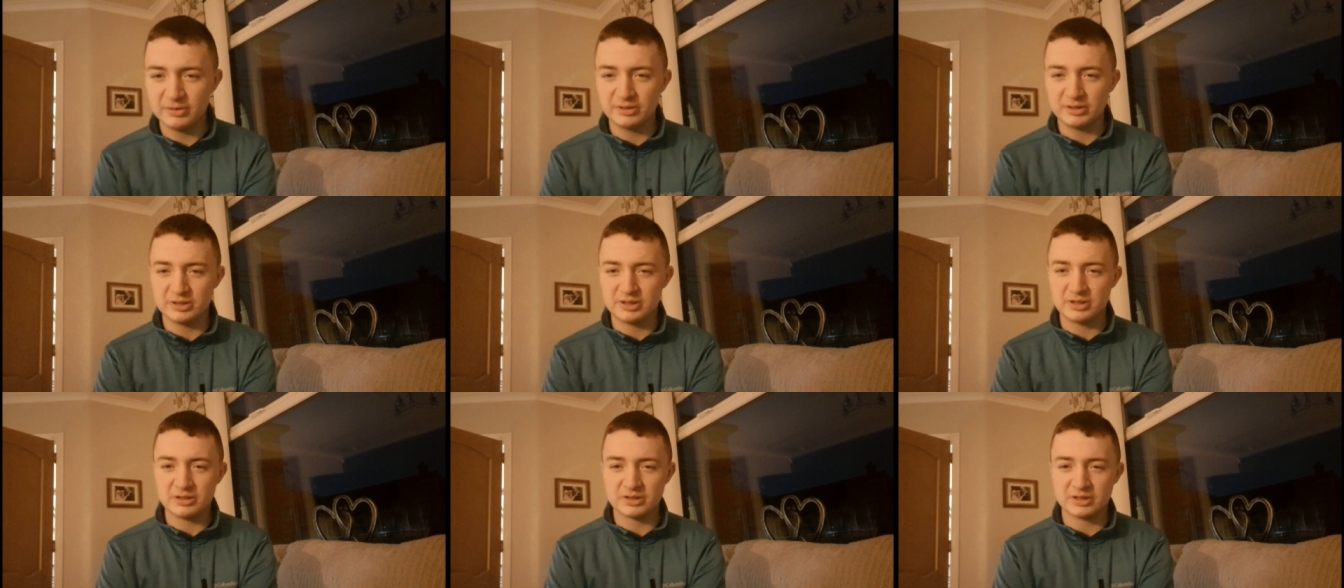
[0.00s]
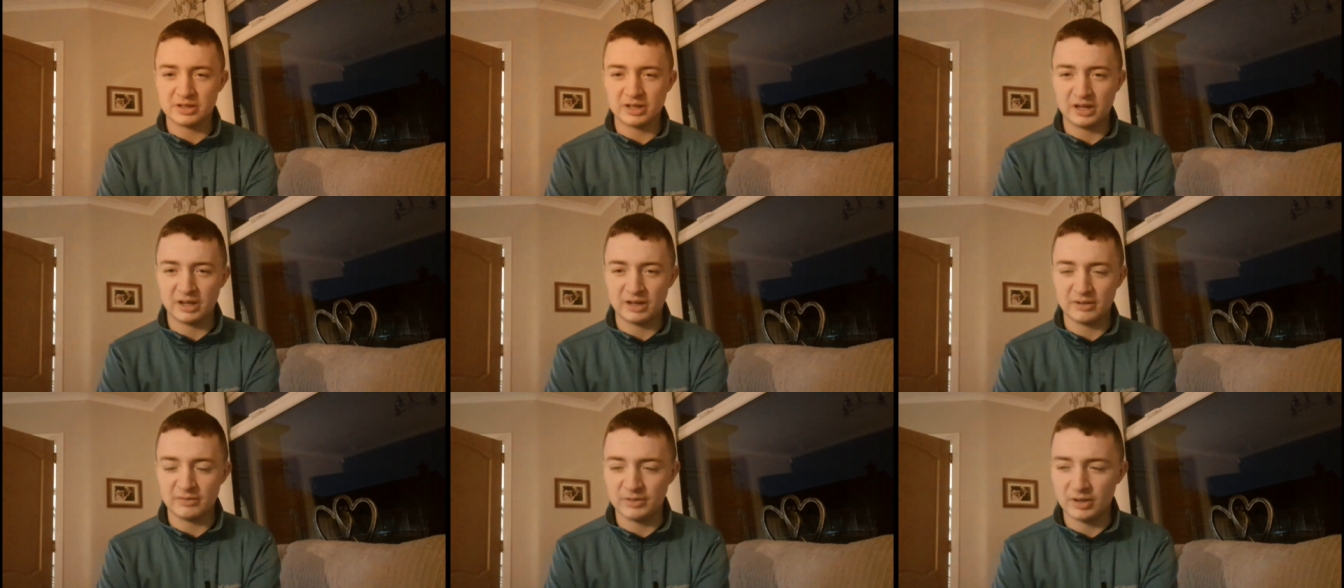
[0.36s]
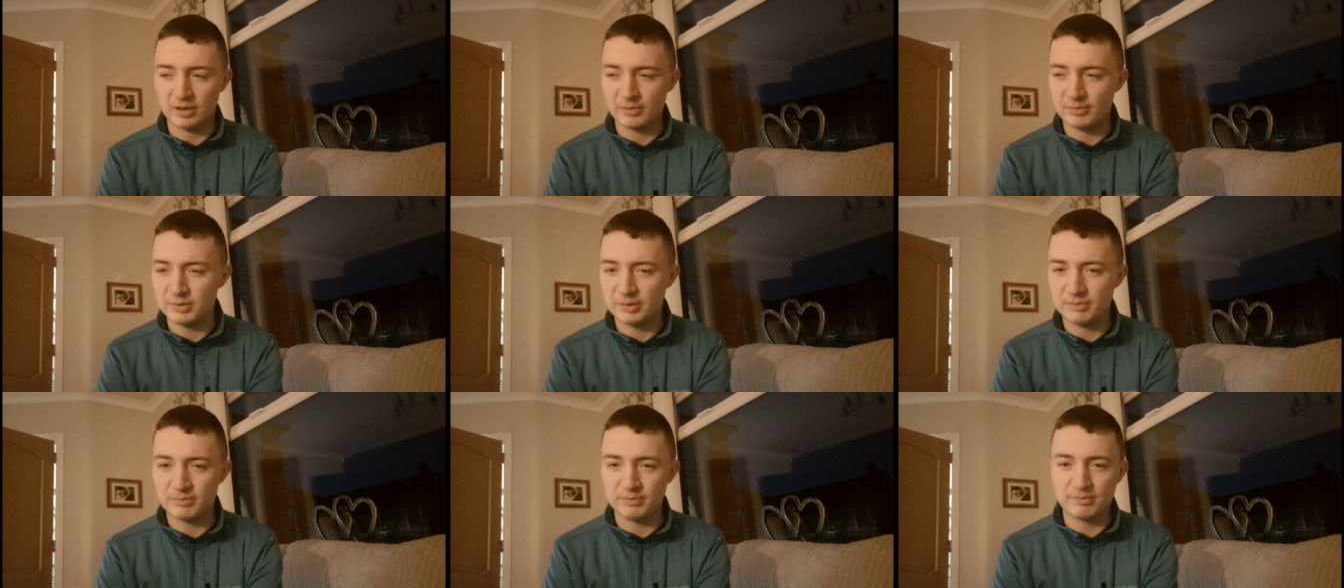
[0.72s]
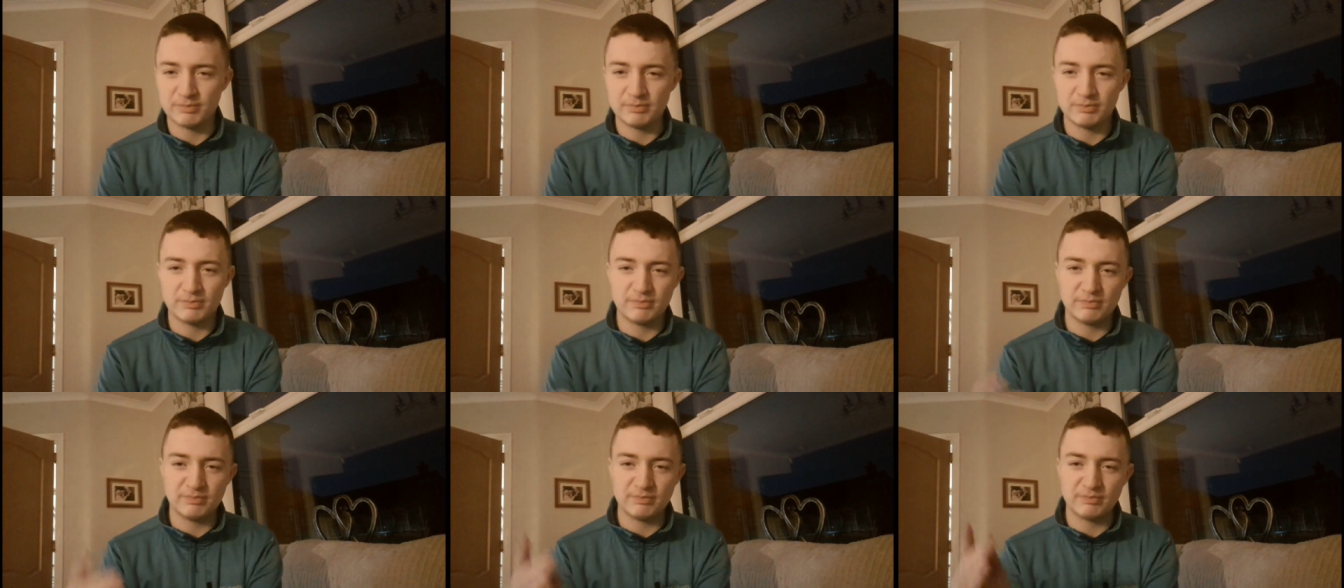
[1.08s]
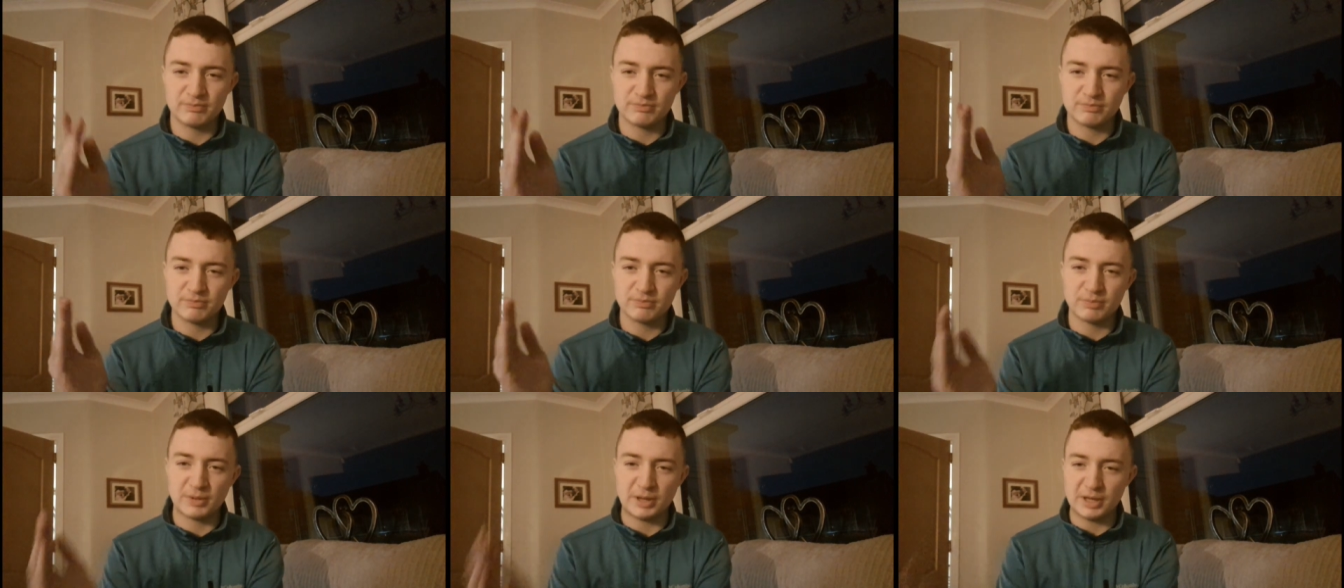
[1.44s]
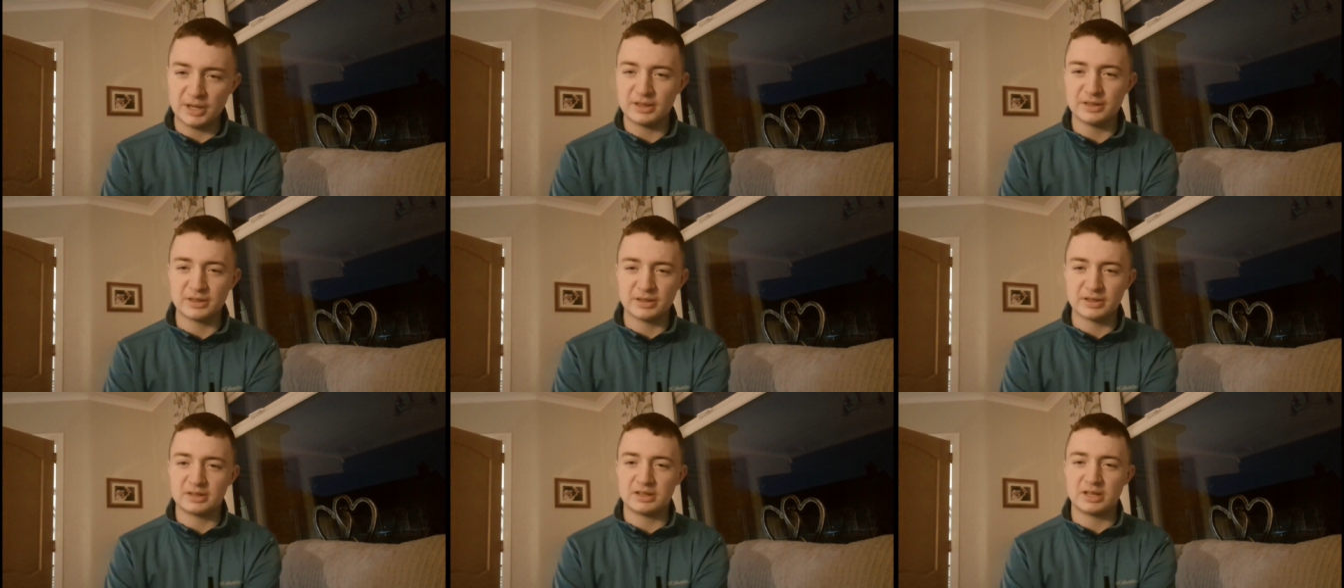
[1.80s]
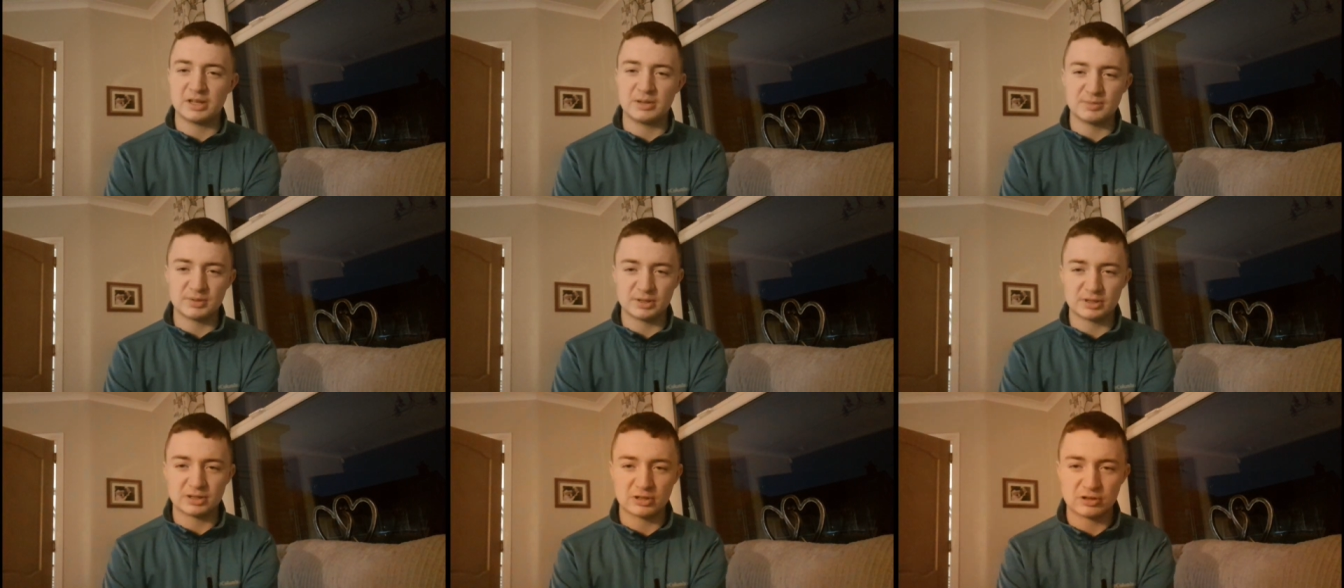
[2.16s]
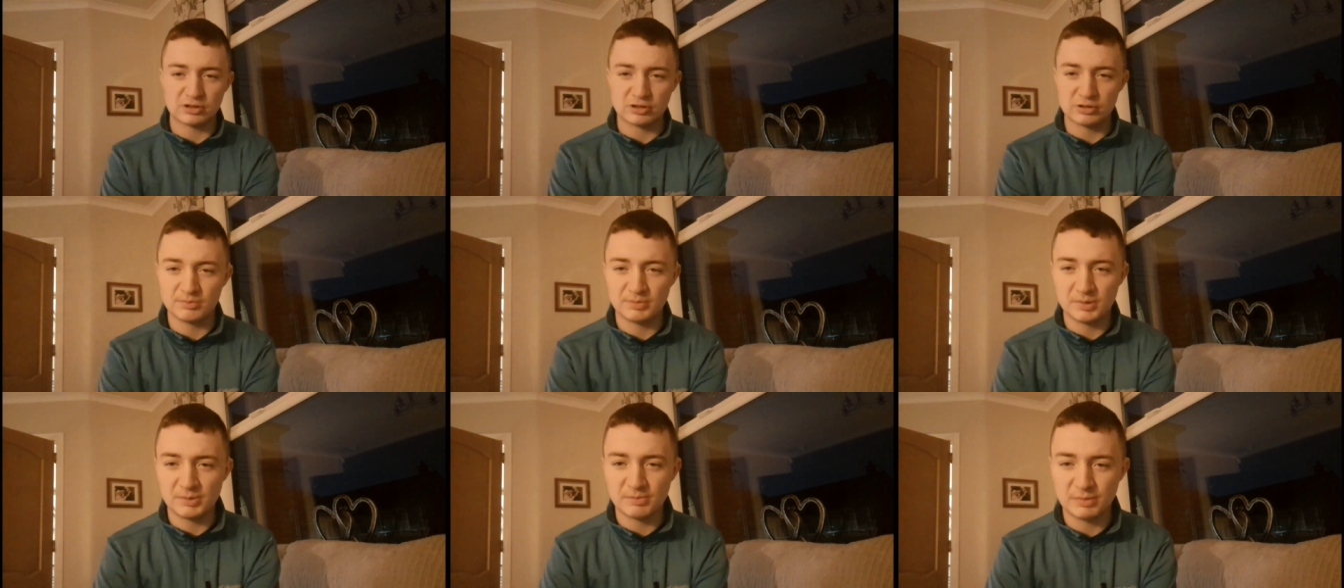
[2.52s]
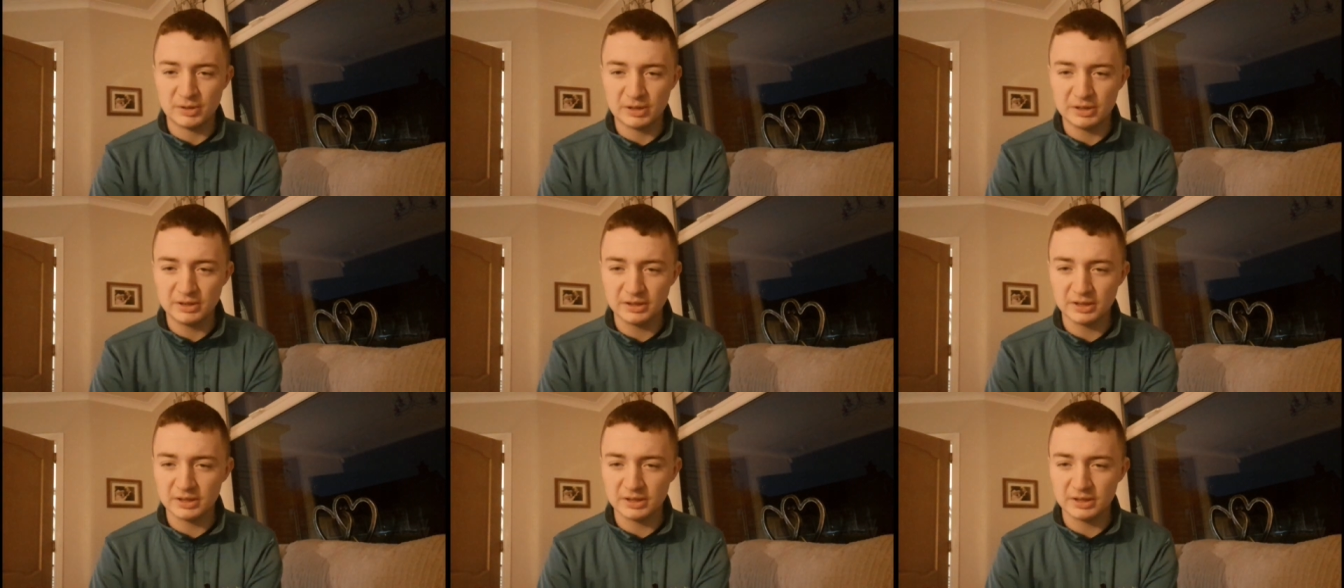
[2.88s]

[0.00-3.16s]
They just have not been beating the teams that they should be beating,